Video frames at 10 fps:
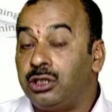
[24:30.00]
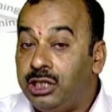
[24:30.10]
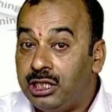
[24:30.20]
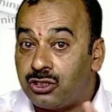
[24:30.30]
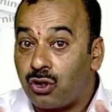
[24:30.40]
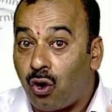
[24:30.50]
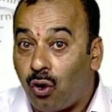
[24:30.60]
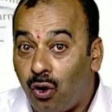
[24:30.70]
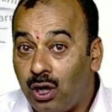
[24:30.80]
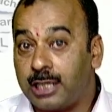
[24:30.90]
These
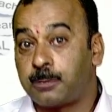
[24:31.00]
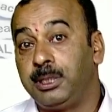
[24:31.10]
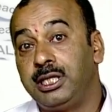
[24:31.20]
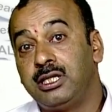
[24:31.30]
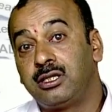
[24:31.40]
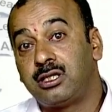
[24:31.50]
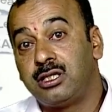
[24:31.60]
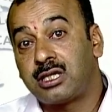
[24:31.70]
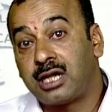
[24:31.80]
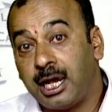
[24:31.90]
all
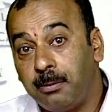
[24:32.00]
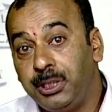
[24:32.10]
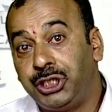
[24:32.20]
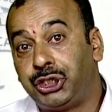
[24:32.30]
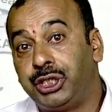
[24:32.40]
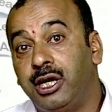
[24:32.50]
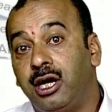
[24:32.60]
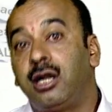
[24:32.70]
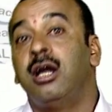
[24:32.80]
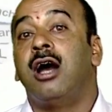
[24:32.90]
experiences can be
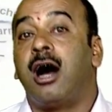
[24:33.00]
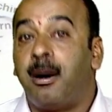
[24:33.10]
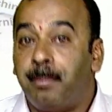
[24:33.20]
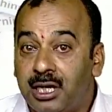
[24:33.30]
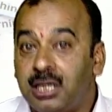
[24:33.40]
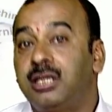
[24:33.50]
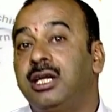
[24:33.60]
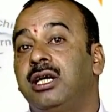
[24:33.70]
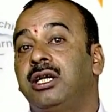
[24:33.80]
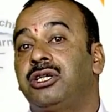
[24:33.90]
shared among
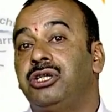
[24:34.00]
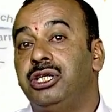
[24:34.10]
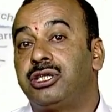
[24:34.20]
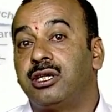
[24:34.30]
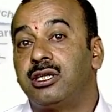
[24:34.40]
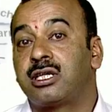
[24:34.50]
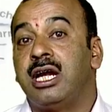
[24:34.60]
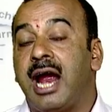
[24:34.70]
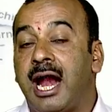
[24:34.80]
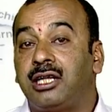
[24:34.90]
the teachers
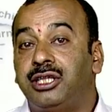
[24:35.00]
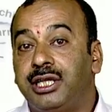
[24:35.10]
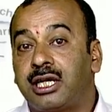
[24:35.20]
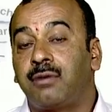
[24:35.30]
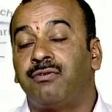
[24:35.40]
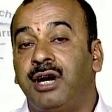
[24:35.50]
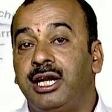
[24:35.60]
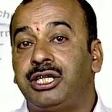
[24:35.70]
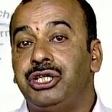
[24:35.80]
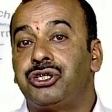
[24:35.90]
and they
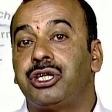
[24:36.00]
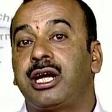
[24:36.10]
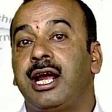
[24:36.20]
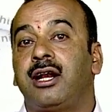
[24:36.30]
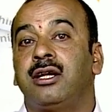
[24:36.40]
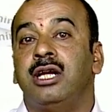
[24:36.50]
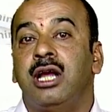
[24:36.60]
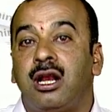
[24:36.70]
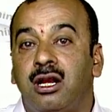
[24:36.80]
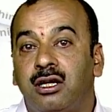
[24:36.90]
one teacher can
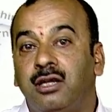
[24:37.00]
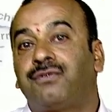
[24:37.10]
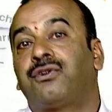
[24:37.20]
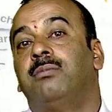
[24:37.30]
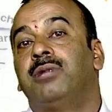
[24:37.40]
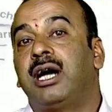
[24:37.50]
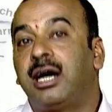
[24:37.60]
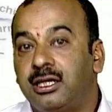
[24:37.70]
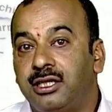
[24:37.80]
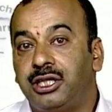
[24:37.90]
learn from the
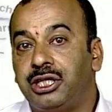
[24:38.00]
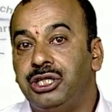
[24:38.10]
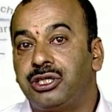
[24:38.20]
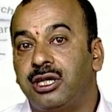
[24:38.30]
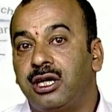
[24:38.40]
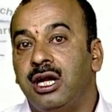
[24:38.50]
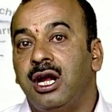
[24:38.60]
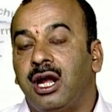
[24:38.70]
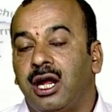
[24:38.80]
other teacher